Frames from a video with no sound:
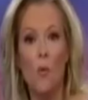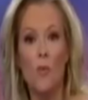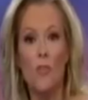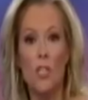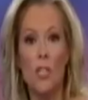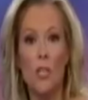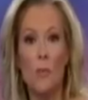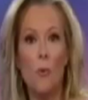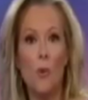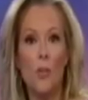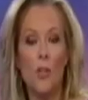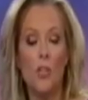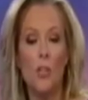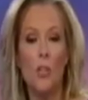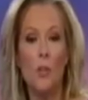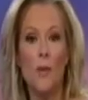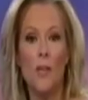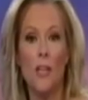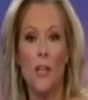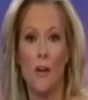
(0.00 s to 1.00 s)
Chip, what are
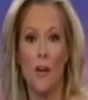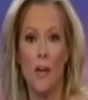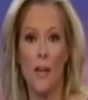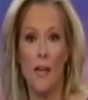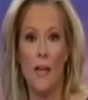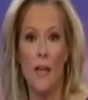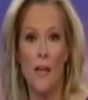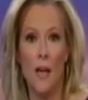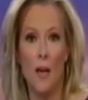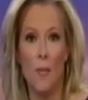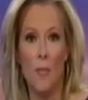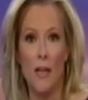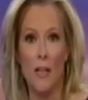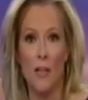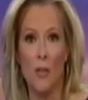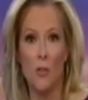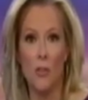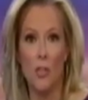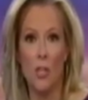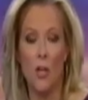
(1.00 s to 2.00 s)
you hearing about
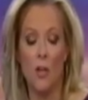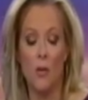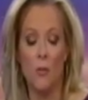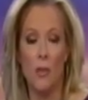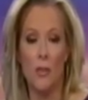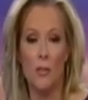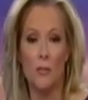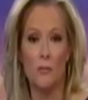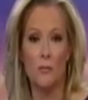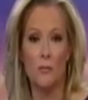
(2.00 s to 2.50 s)
Oklahoma?